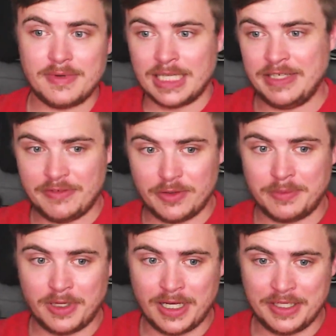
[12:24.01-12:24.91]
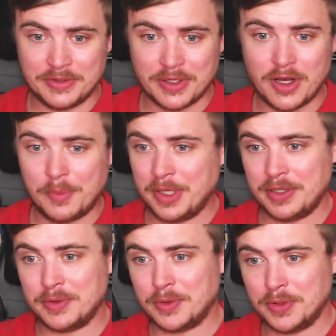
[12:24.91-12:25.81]
reply to your
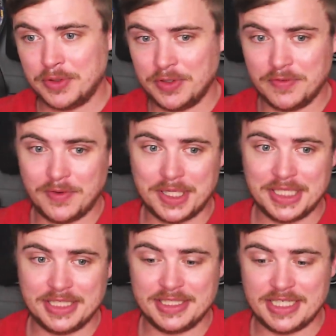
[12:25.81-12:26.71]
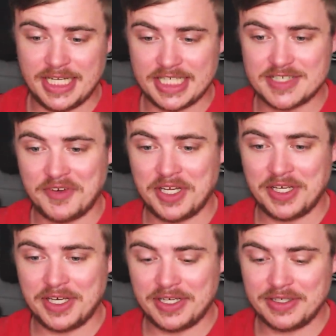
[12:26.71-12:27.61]
comment or you'll find out in the next
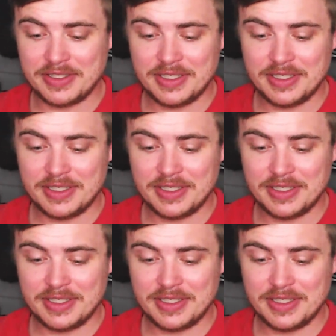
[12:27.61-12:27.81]
video.